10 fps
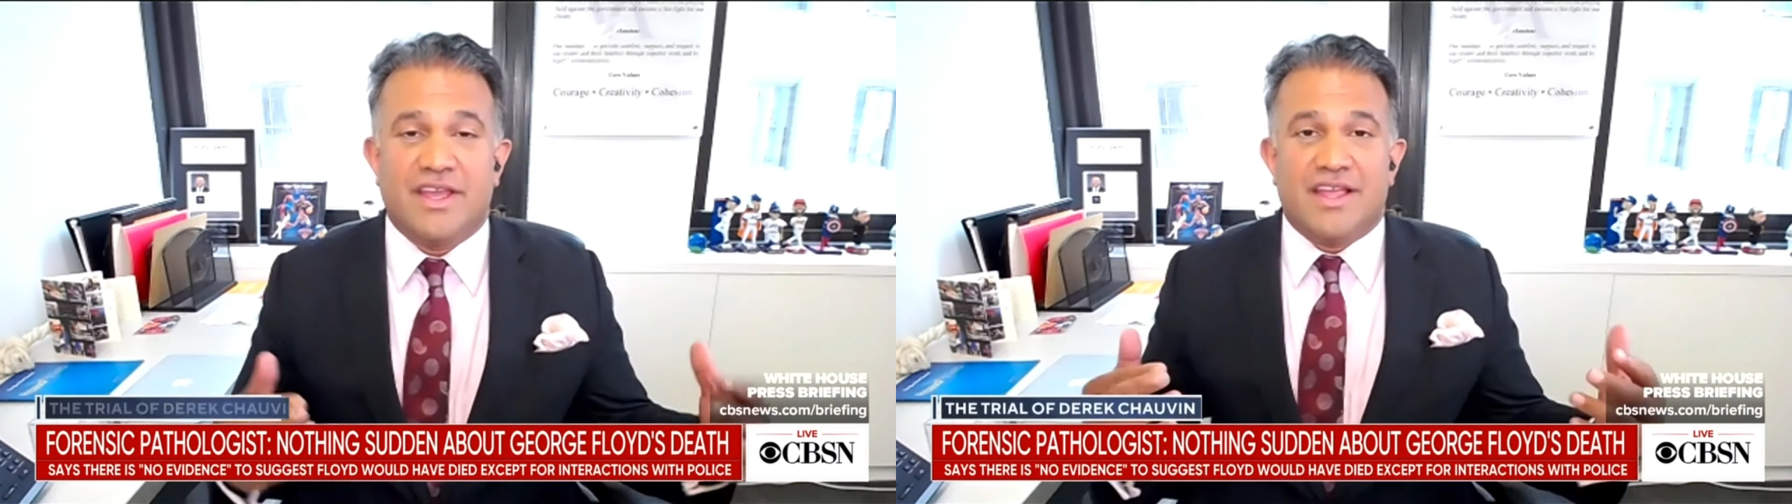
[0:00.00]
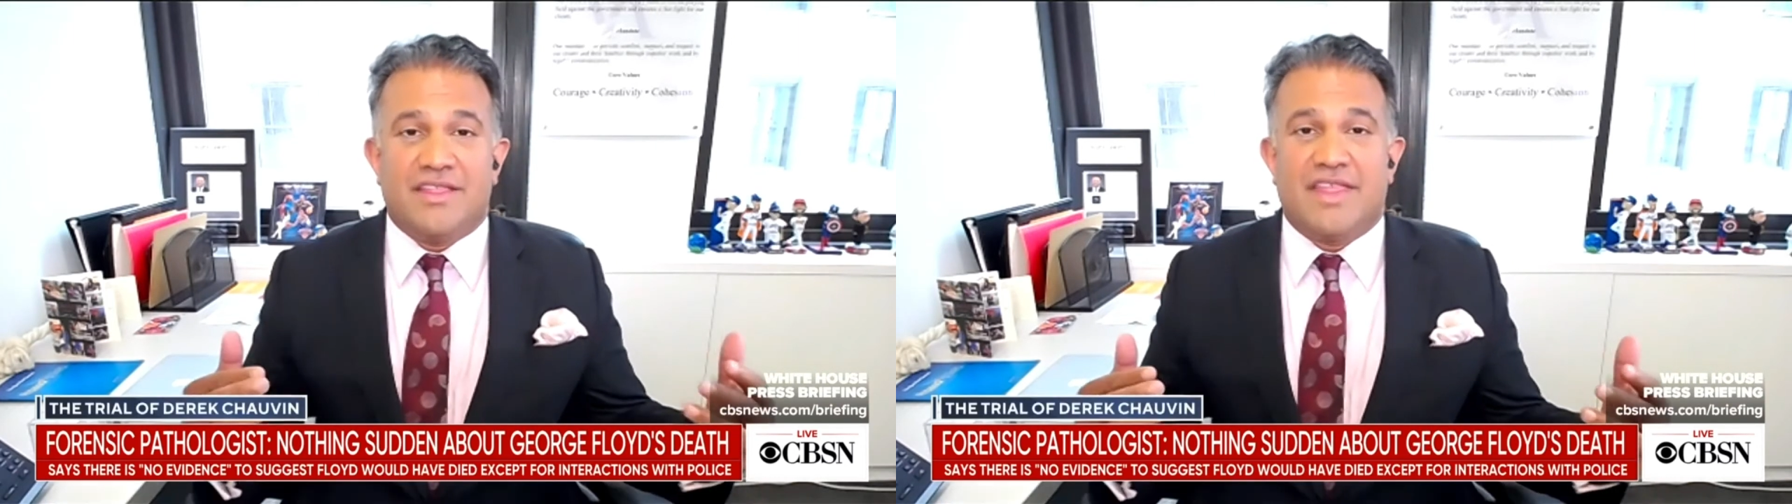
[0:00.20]

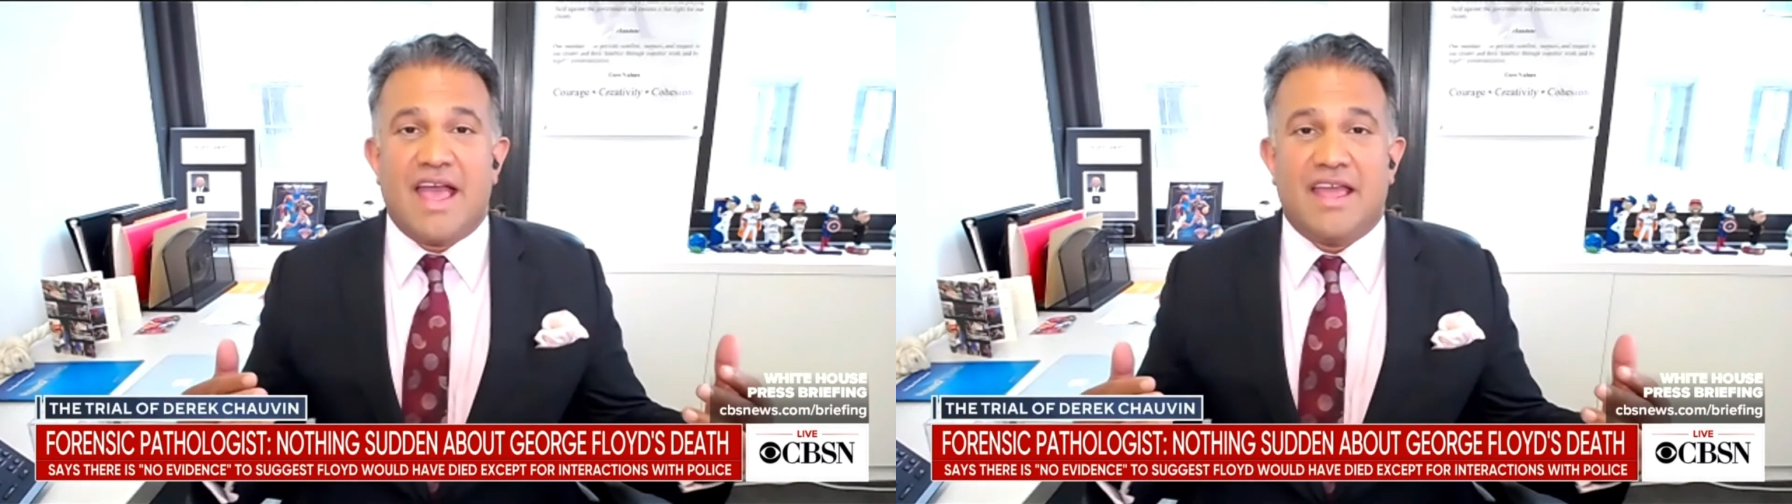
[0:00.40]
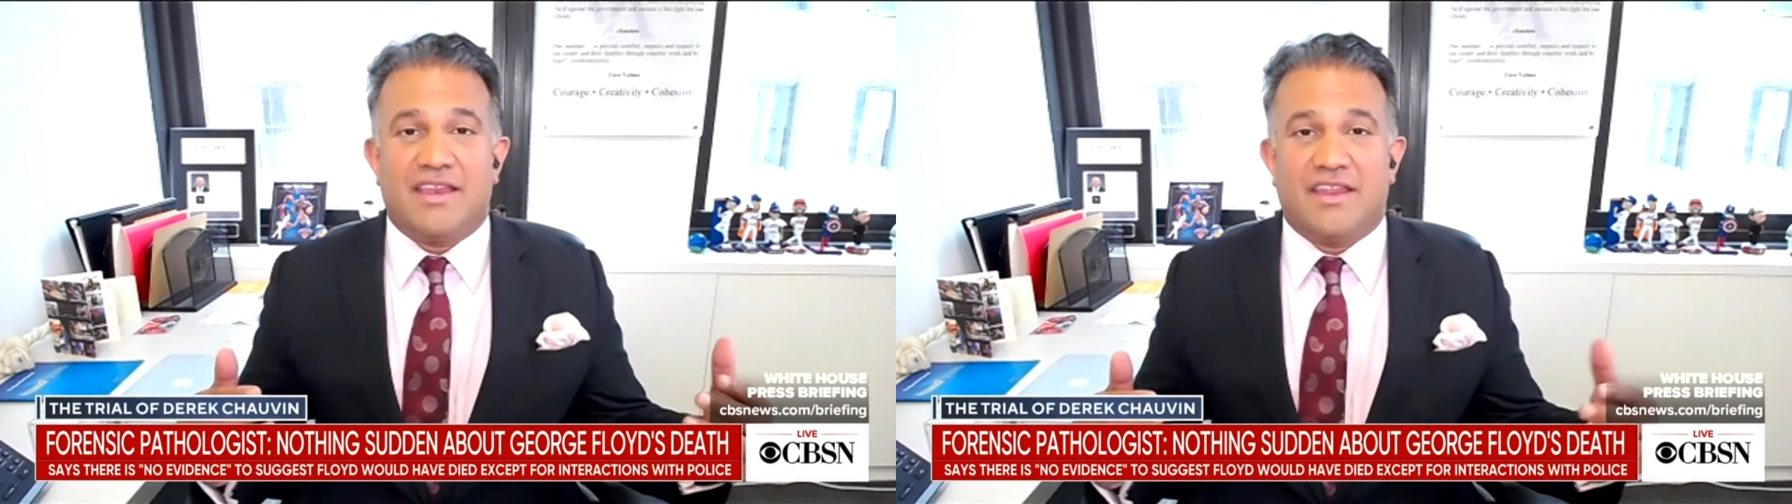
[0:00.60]

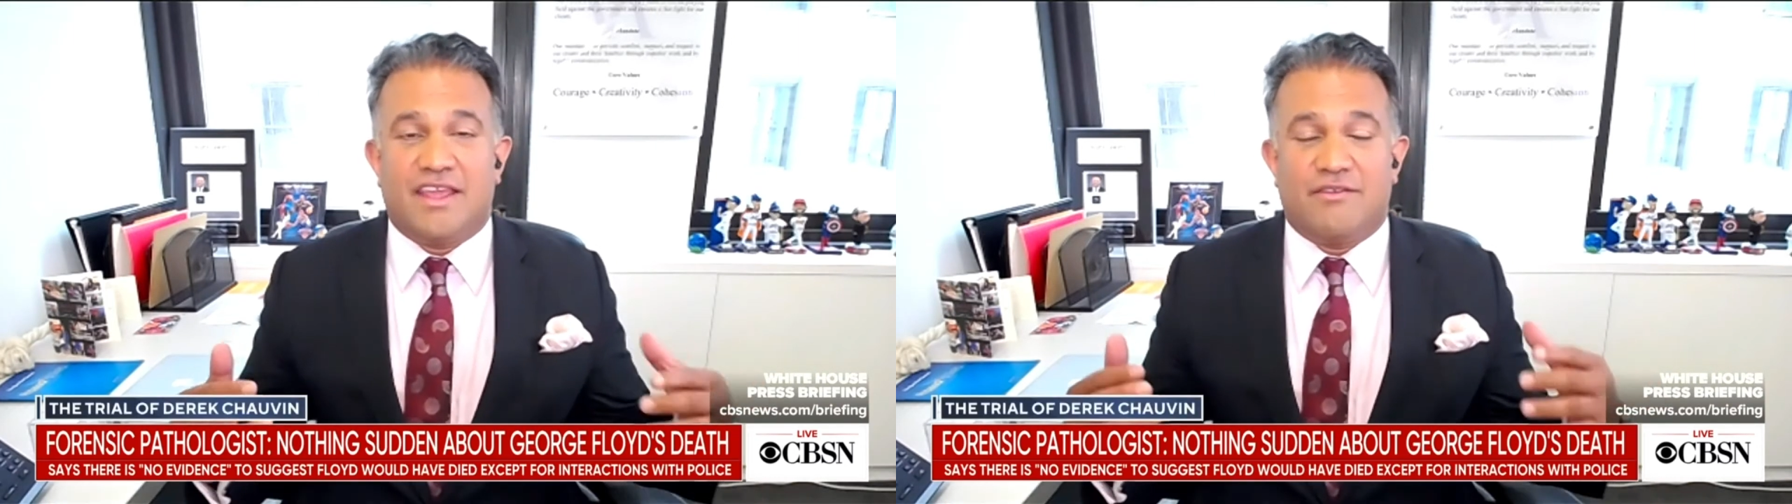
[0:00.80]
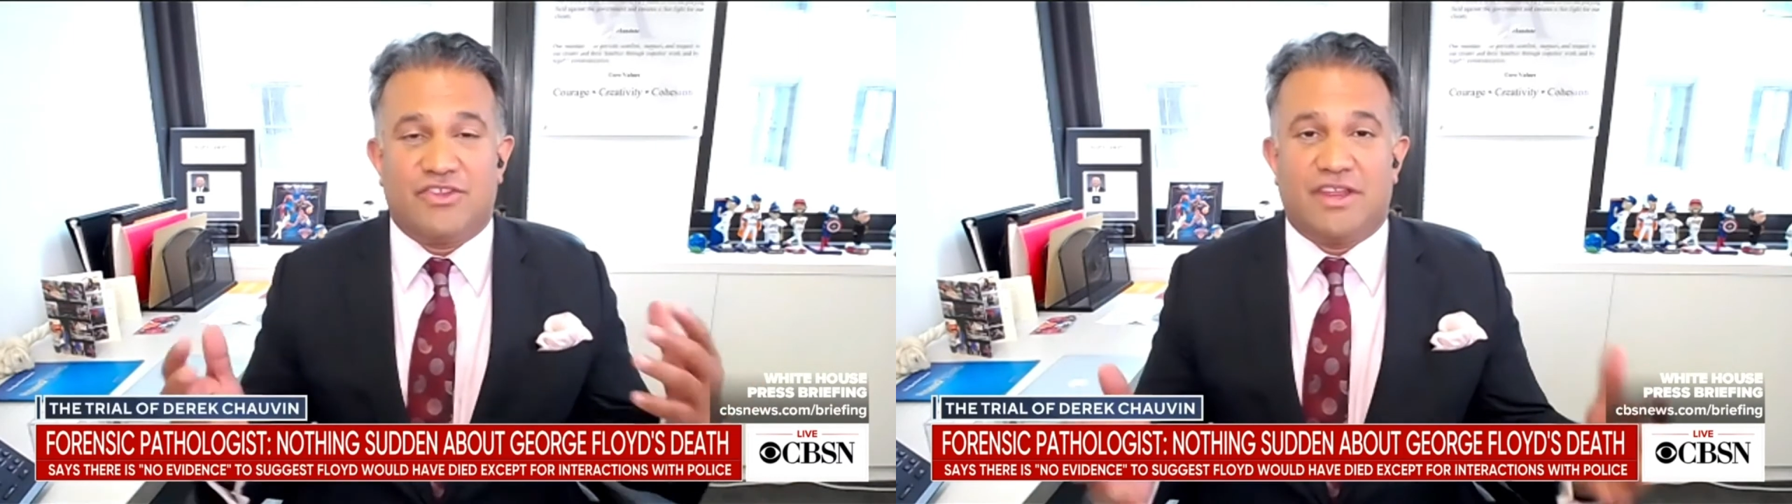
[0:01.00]
that
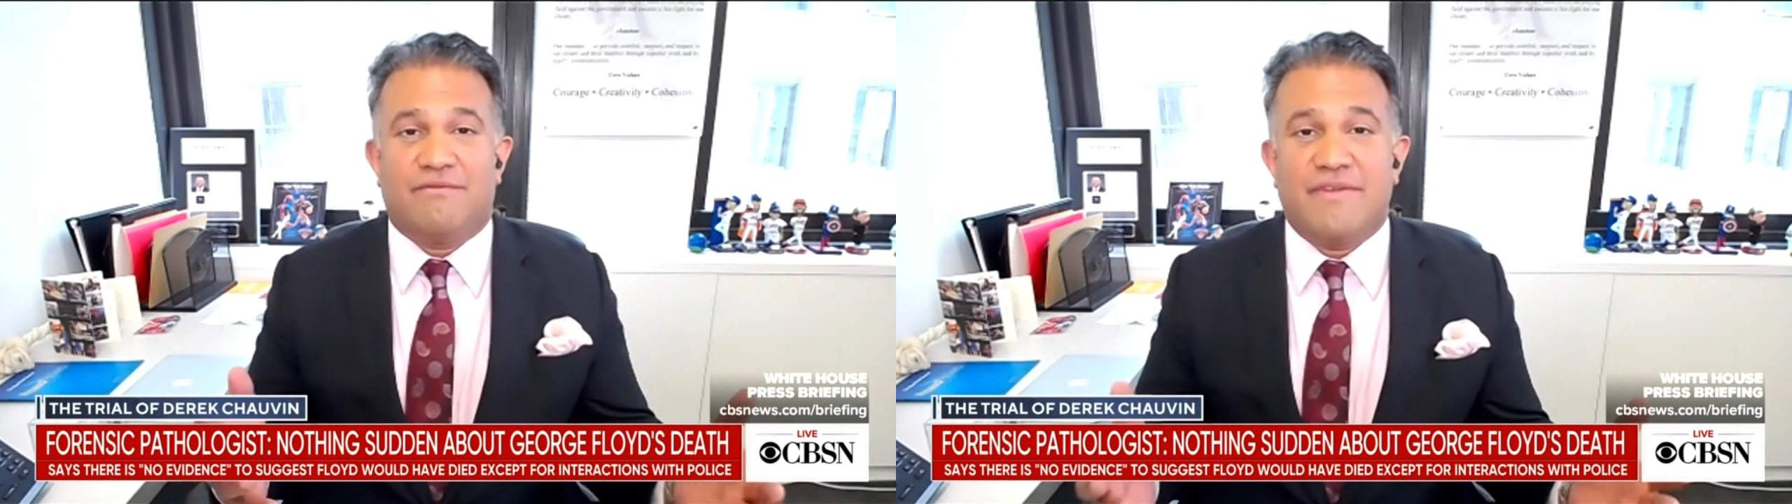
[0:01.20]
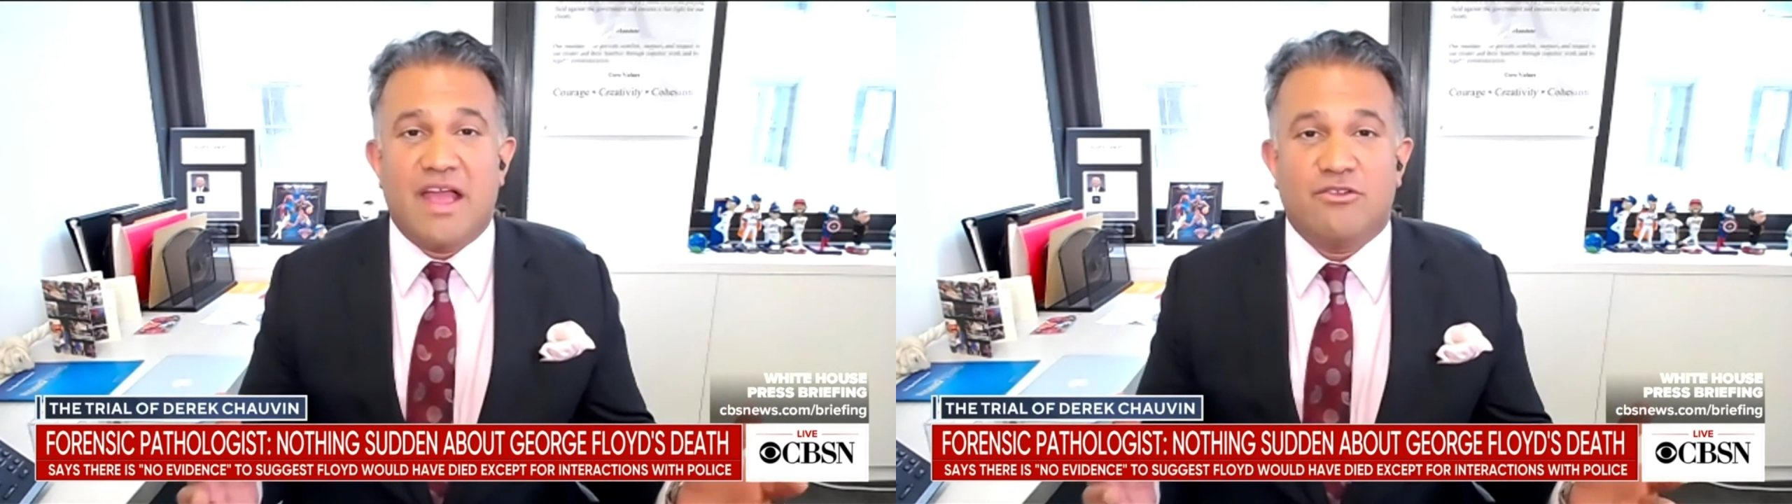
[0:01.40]
if she had
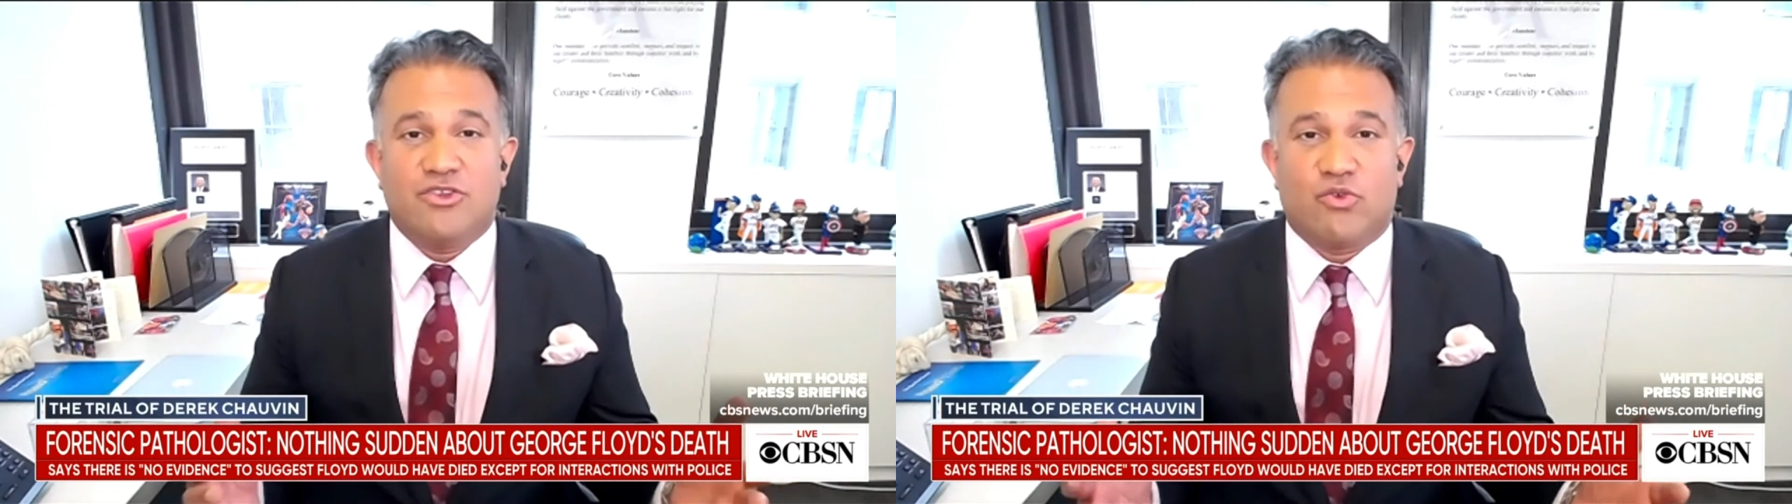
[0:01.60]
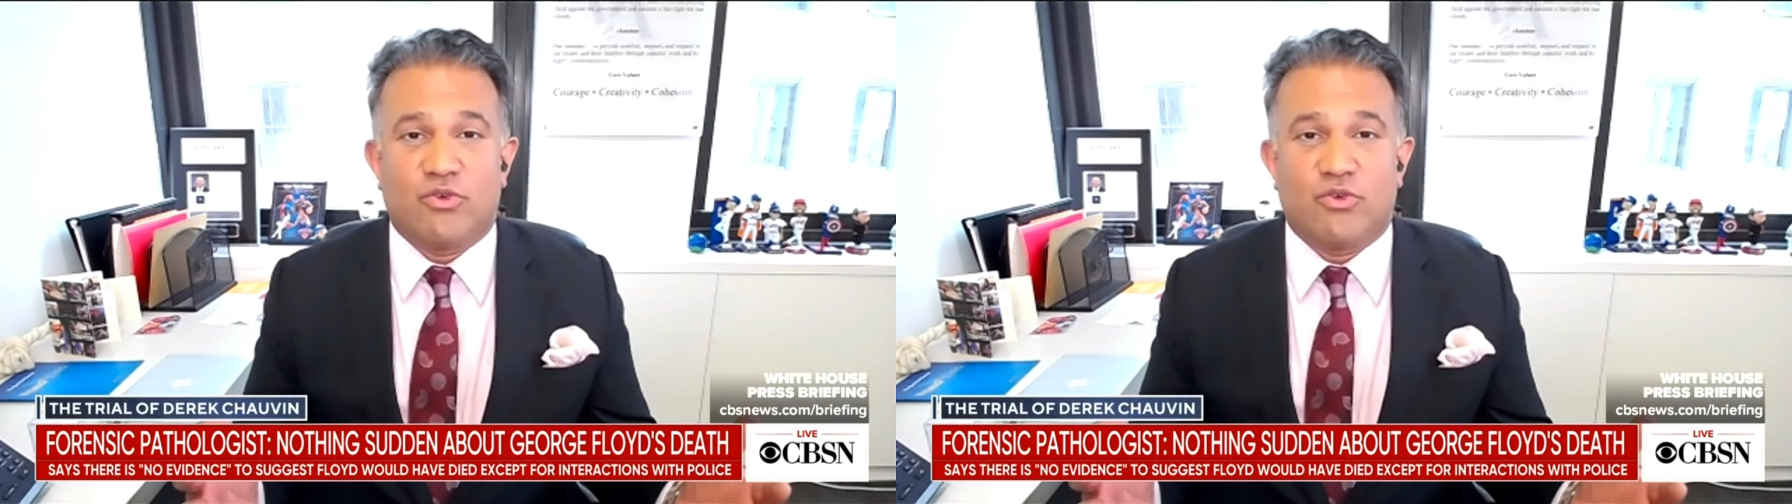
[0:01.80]
found George